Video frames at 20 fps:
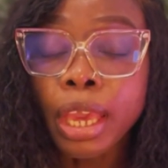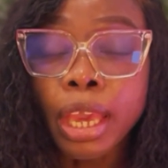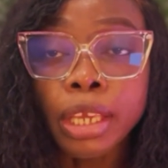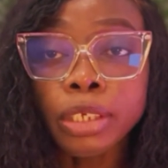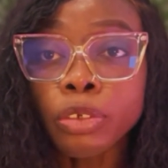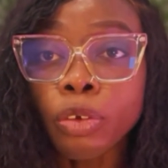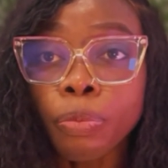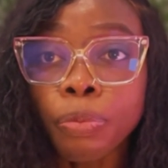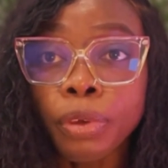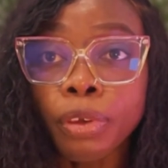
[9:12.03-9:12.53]

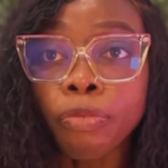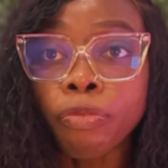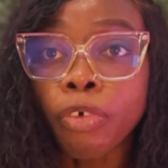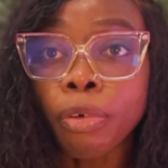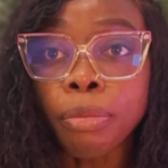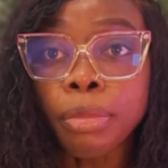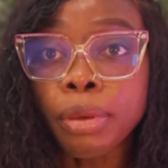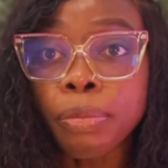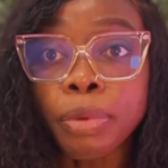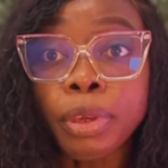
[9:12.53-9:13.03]
SOP
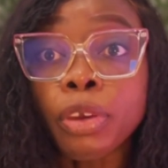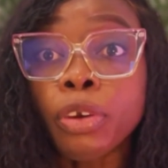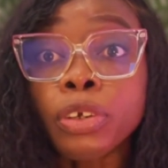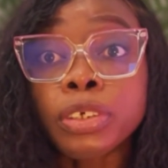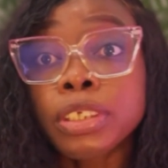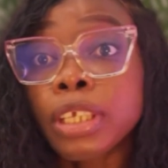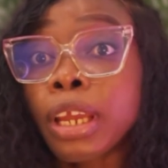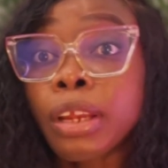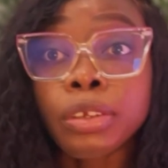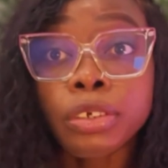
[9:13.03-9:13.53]
for me,
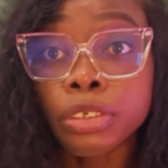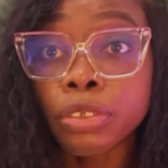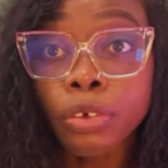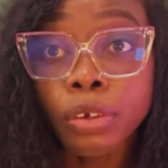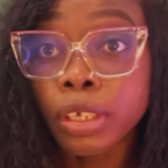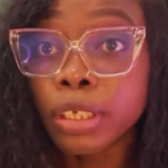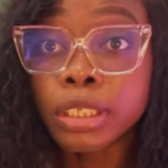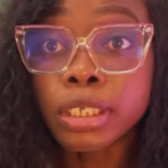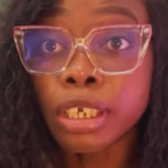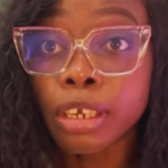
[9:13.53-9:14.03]
because there is no
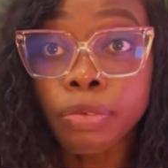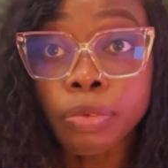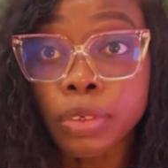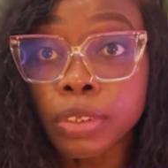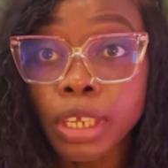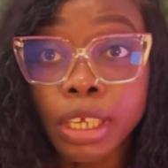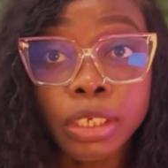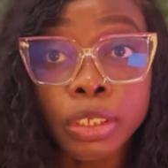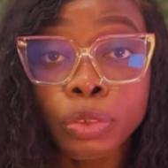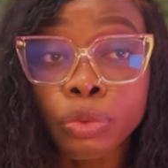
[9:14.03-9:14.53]
interview,
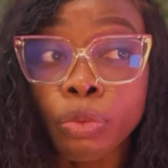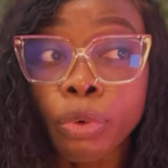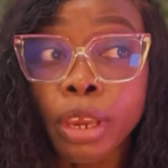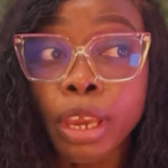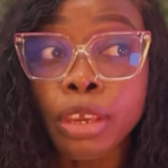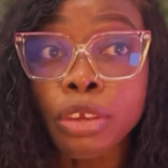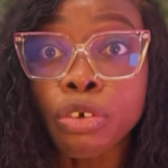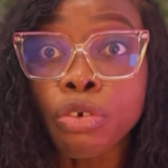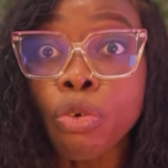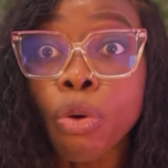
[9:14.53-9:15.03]
that's where
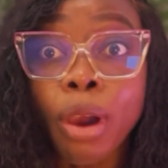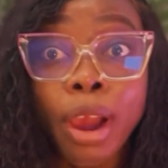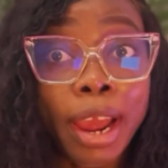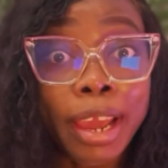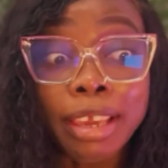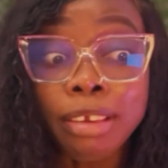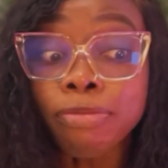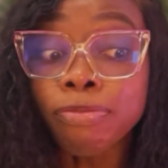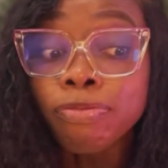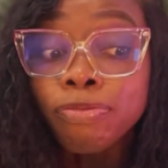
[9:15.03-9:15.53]
you are
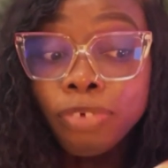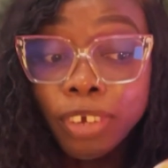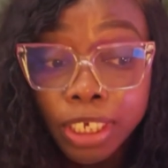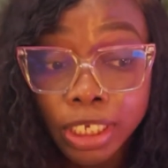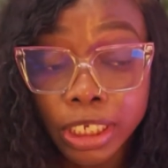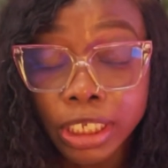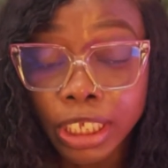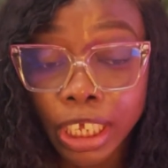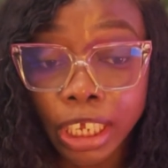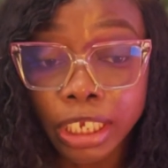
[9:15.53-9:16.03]

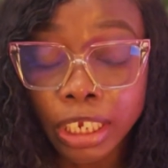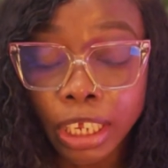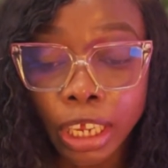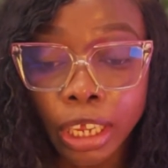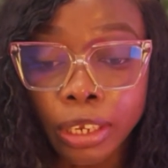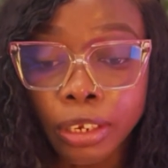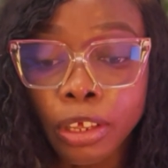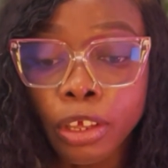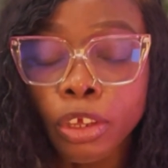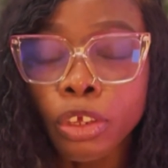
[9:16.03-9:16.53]
invested
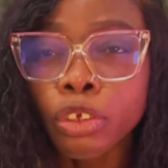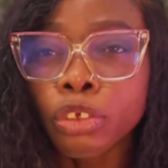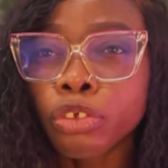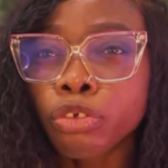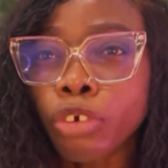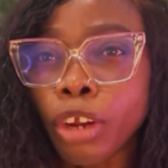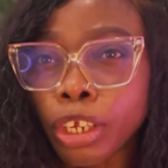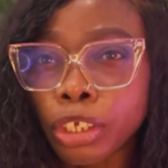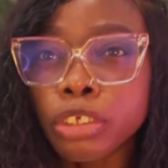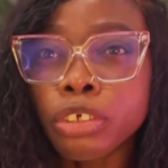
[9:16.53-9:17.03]
in
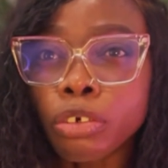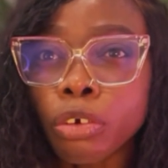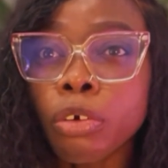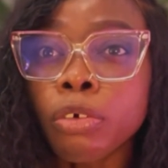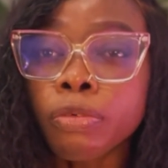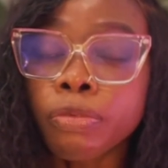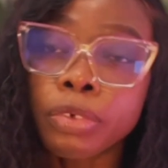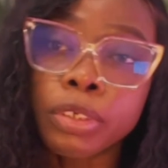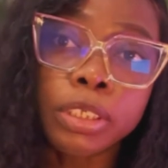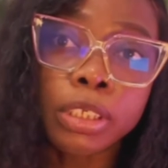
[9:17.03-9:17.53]
trying to
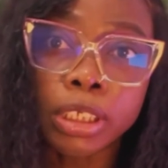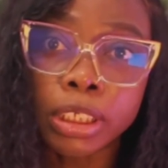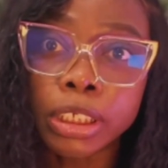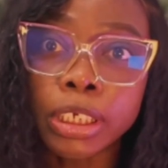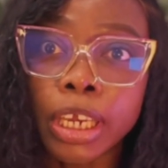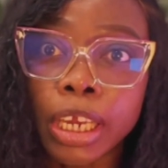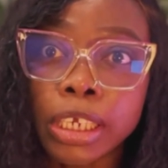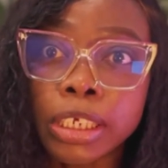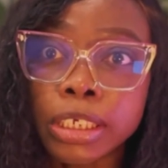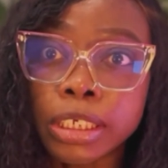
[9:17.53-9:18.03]
convince these
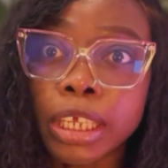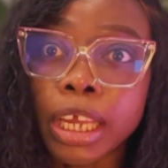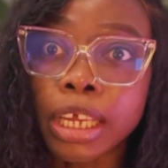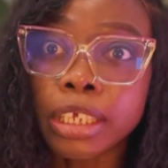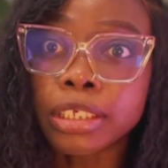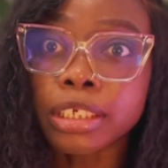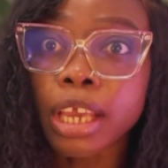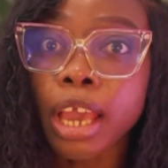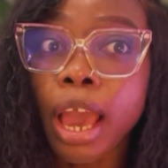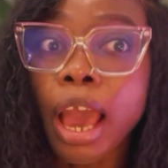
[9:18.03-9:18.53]
guys
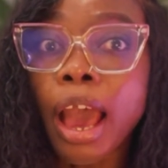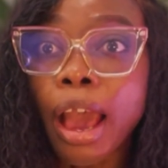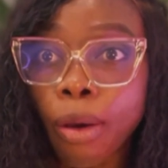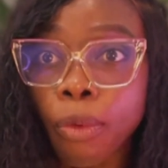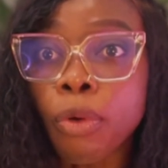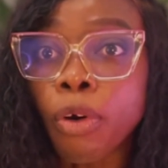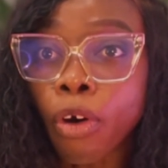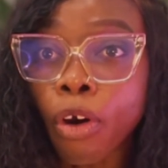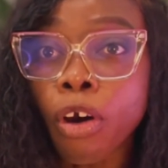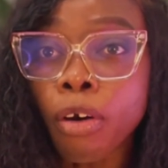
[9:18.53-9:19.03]
that
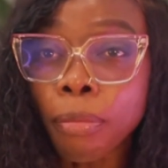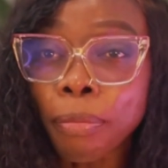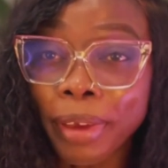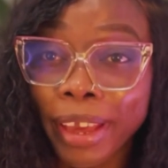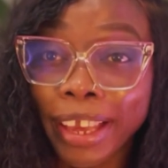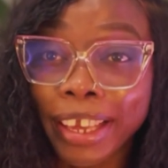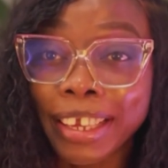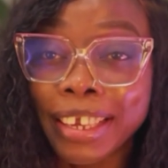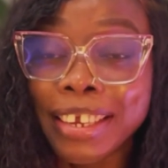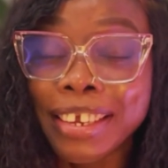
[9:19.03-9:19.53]
I'll come
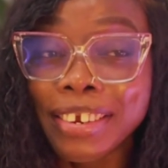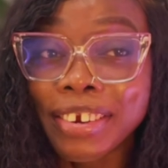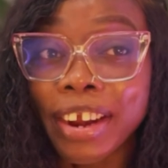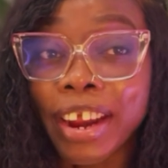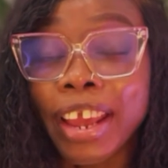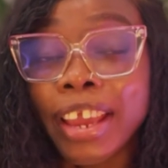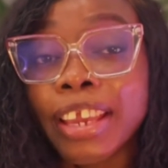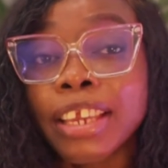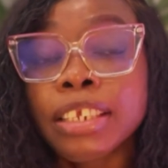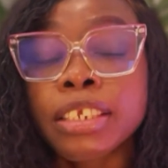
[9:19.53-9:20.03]
back,
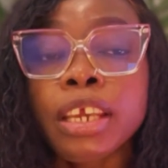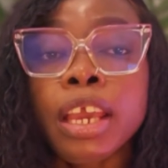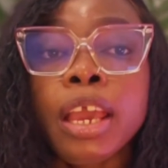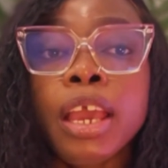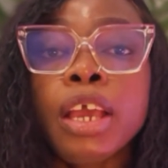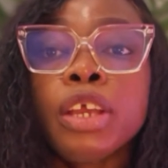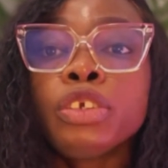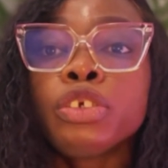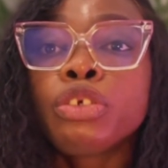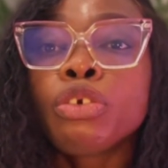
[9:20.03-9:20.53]
right?
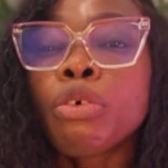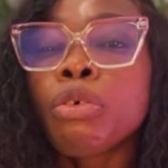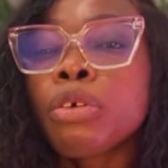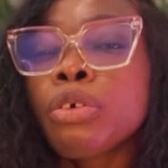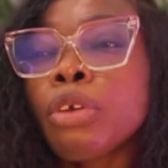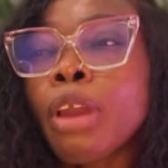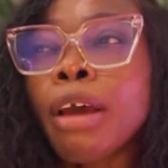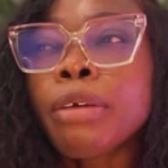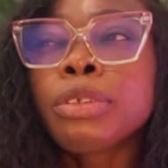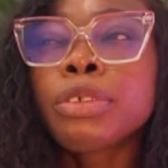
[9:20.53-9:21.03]
So
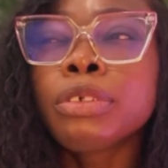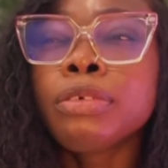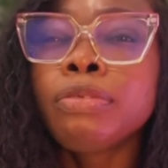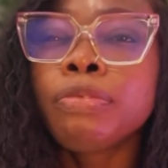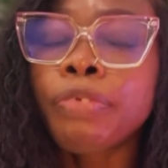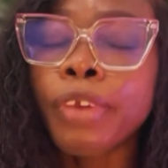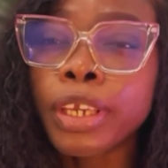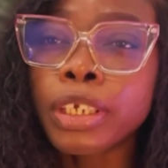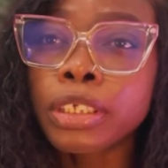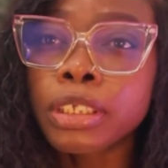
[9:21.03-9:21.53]
you have to
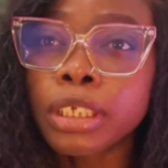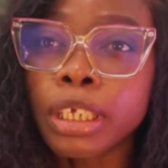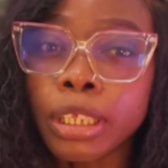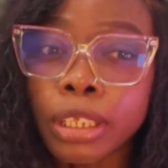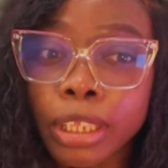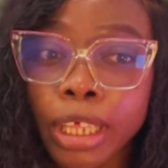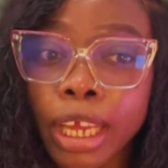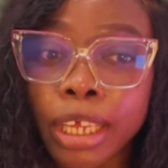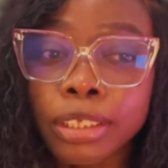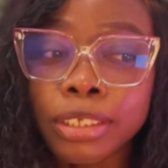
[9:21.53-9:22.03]
invest in
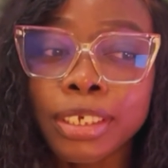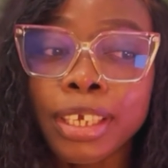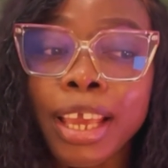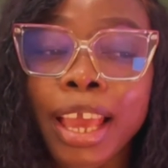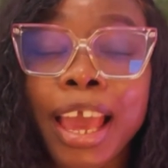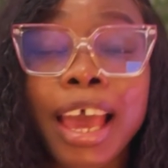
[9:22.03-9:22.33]
that.